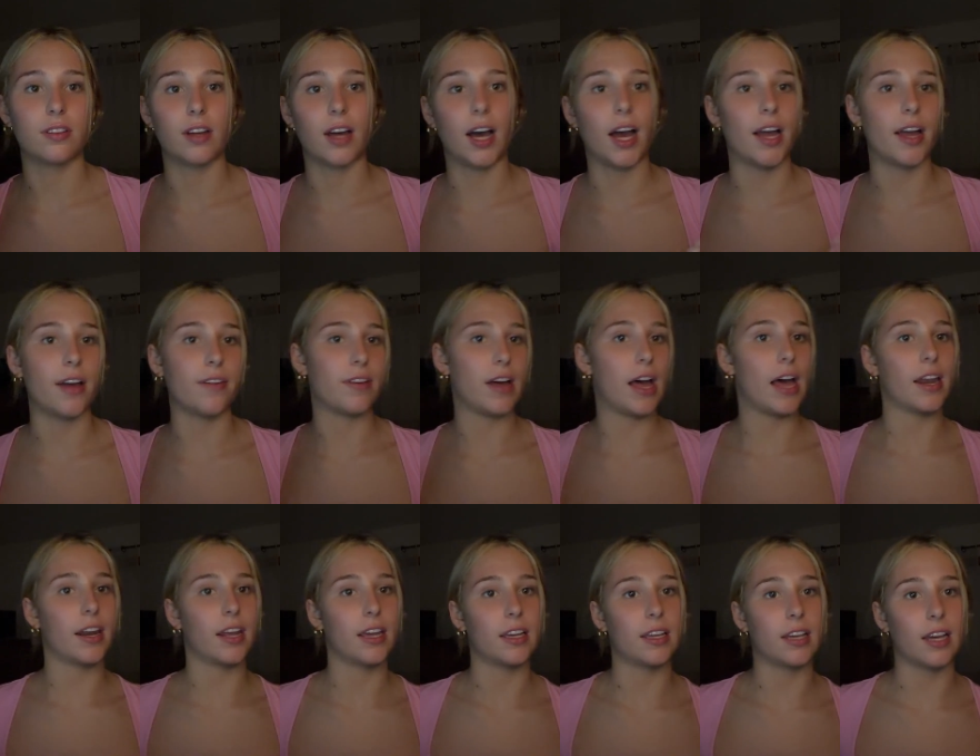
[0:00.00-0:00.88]
I have a
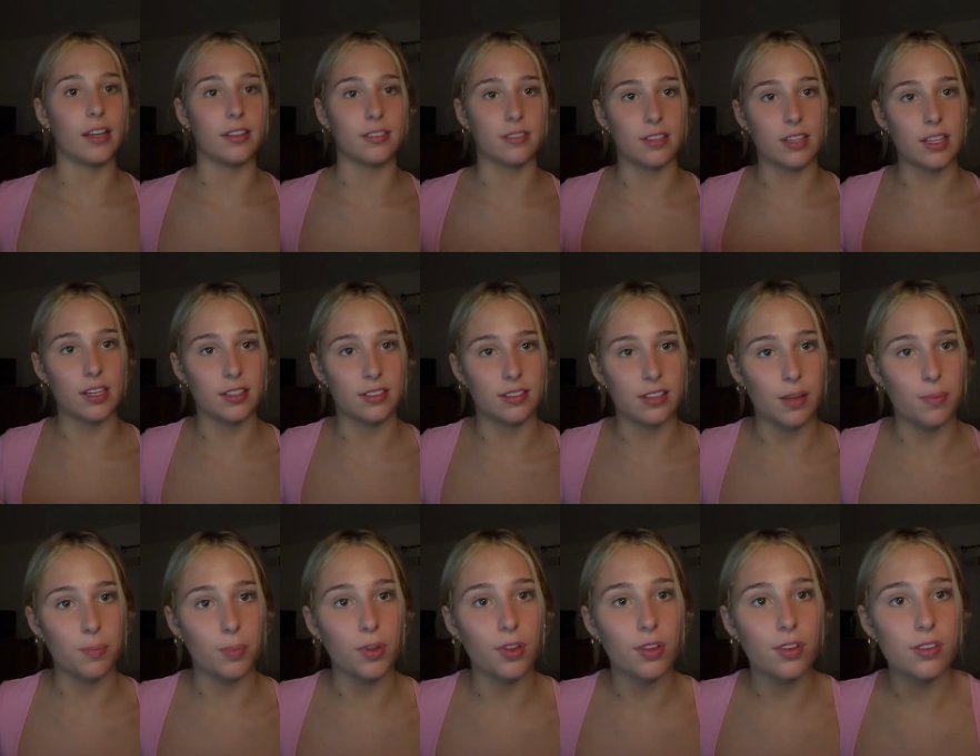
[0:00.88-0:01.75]
headache as the
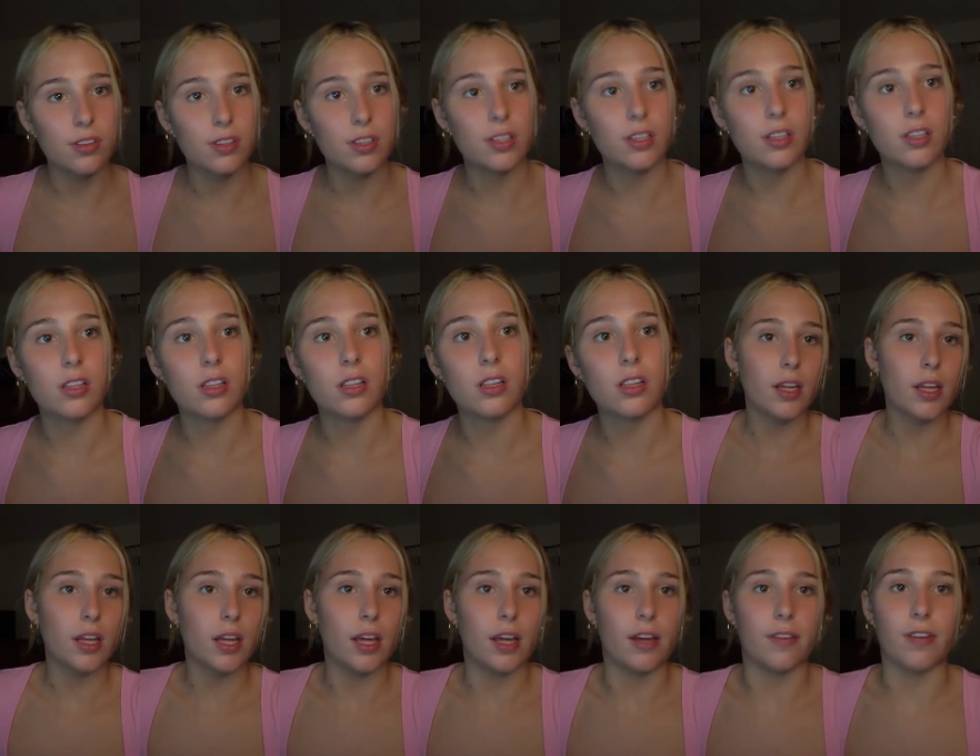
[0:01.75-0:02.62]
example.
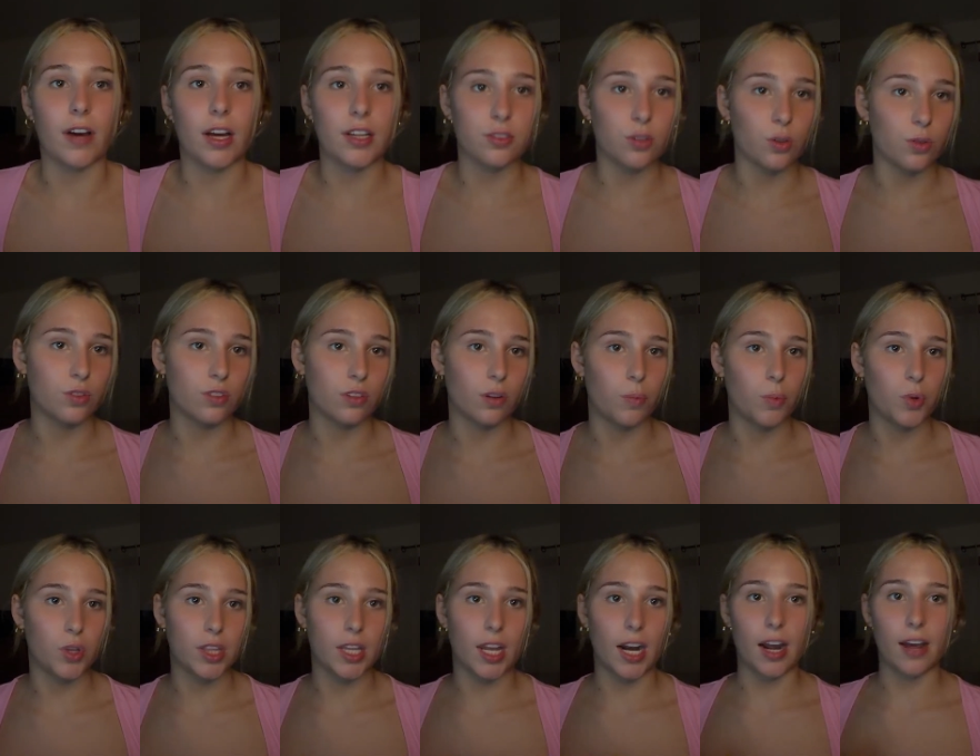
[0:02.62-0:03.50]
If I told
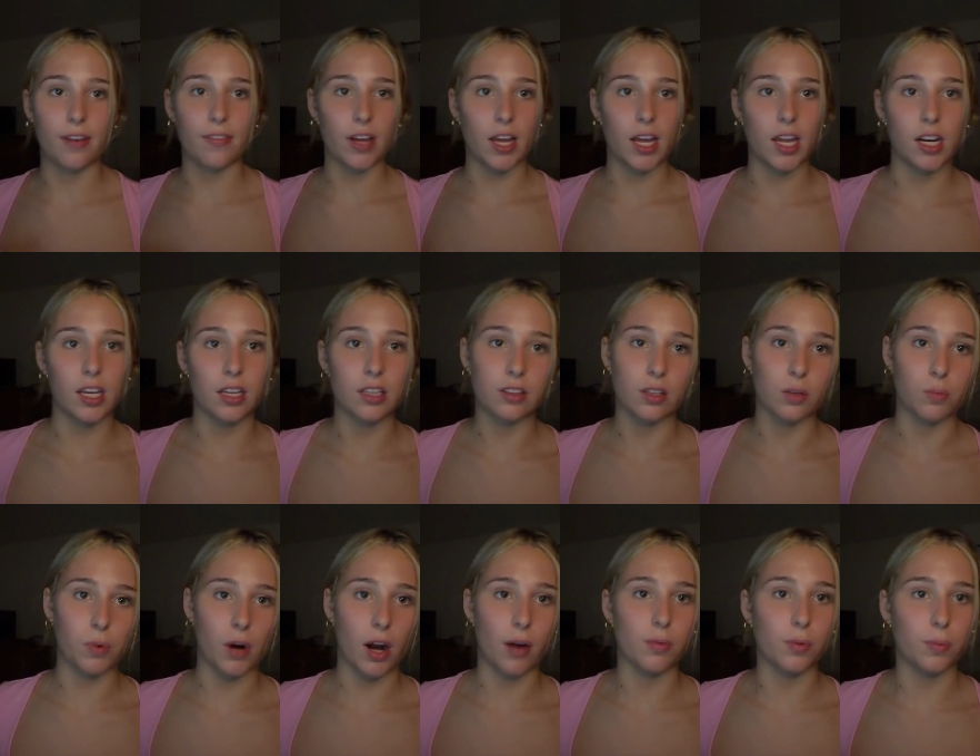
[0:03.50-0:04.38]
someone that I have a headache, they're
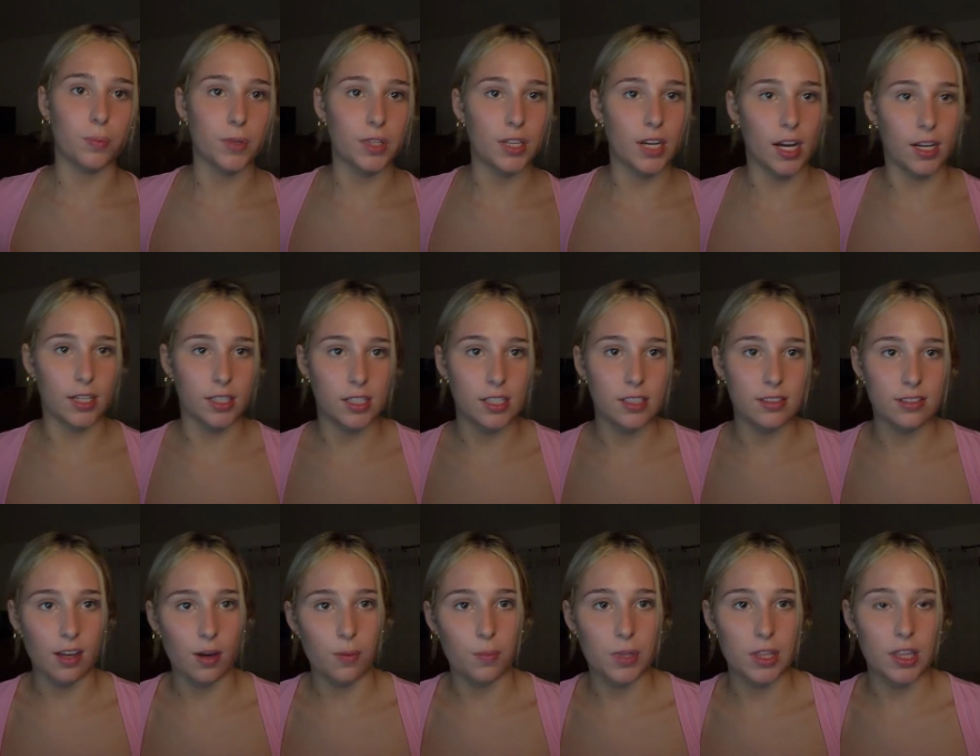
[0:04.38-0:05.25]
probably not going to
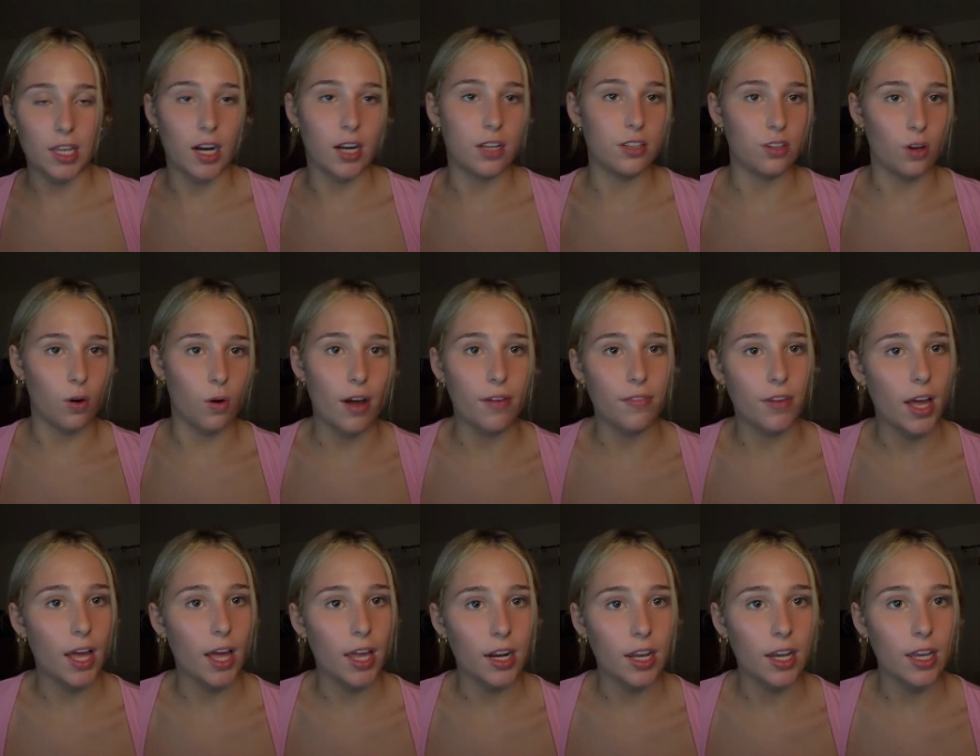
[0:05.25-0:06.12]
tell me that I don't have a
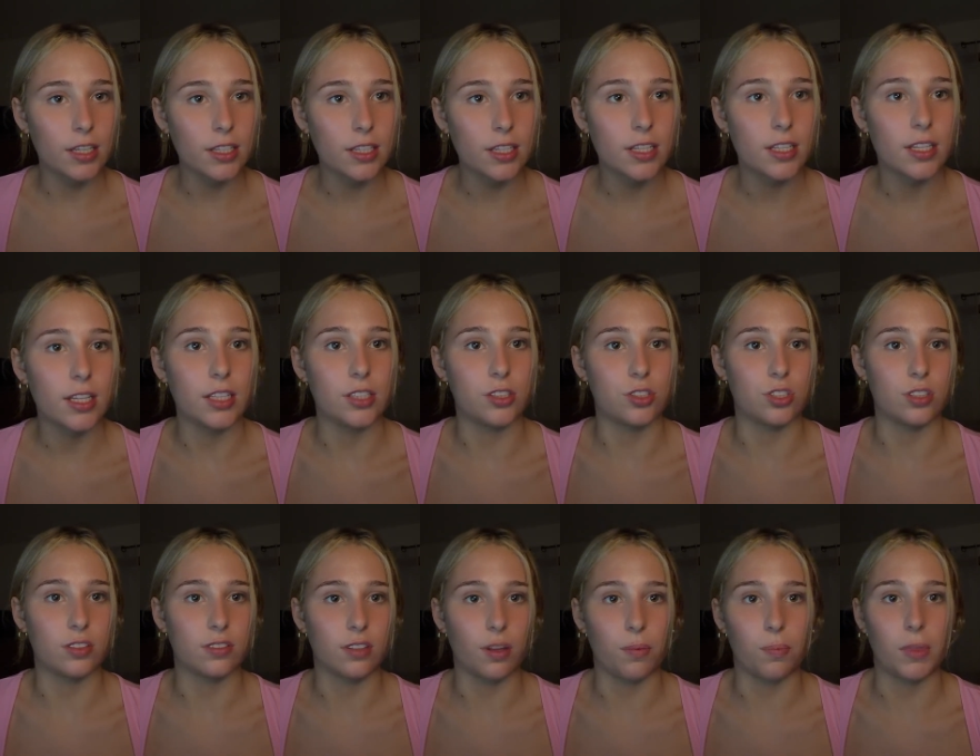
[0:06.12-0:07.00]
headache. It's
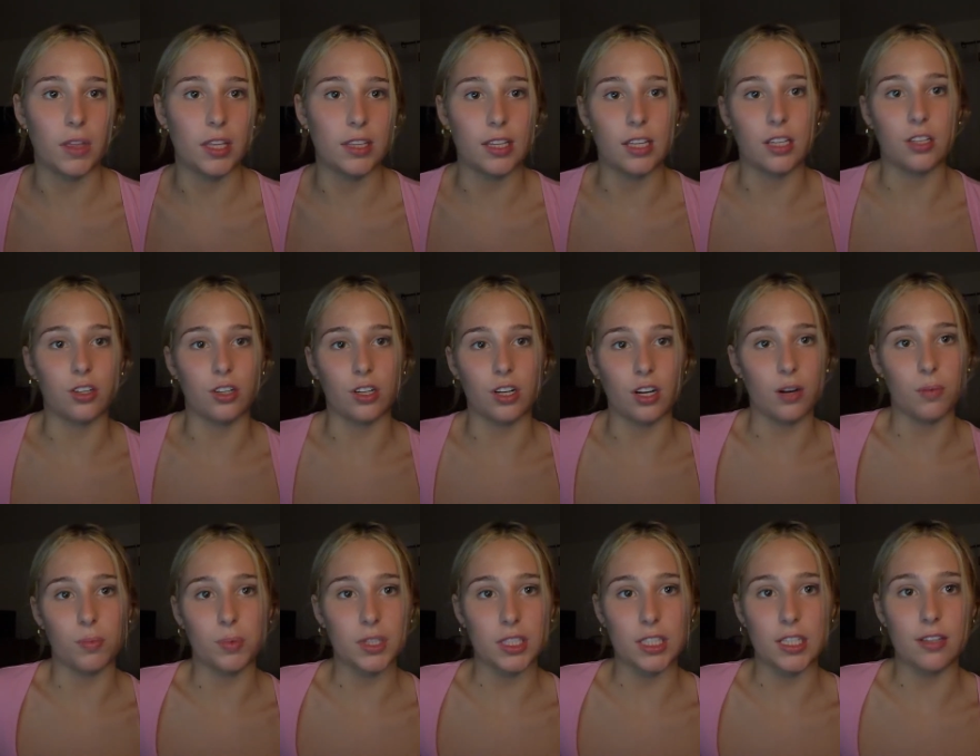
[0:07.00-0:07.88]
just something that you're going to
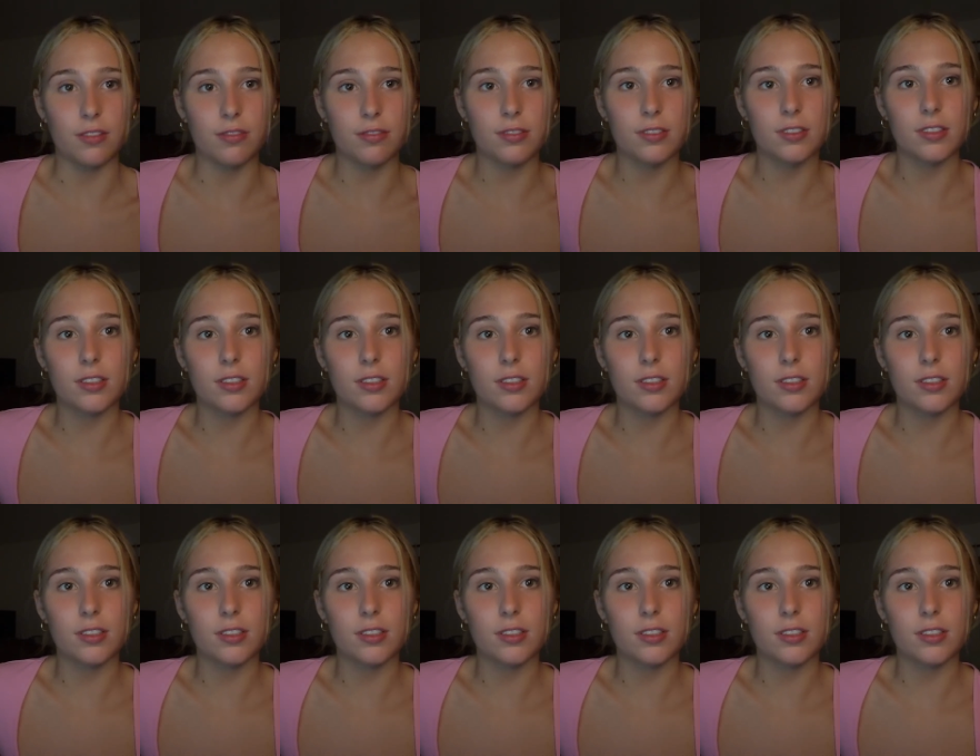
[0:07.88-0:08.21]
believe.